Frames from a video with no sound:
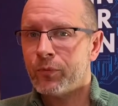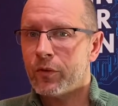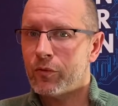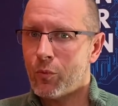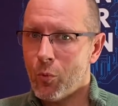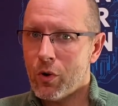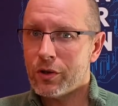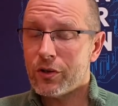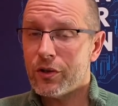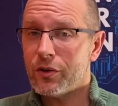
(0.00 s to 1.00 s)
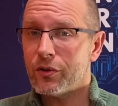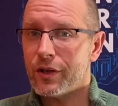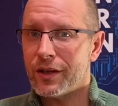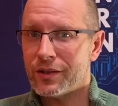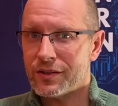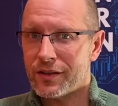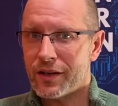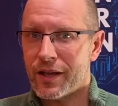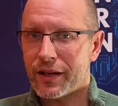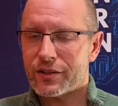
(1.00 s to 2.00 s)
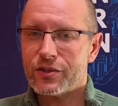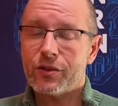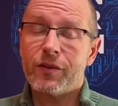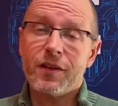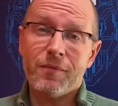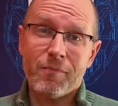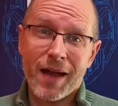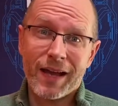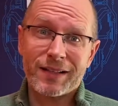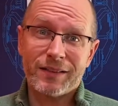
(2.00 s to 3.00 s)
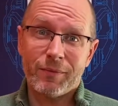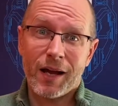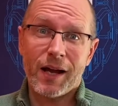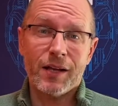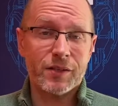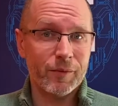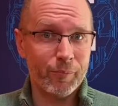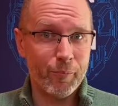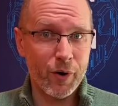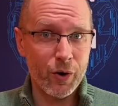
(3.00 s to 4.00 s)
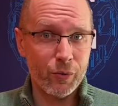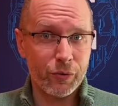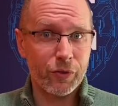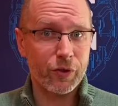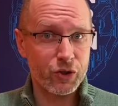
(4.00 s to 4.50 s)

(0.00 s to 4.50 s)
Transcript: from one year into the next so that you maximize both.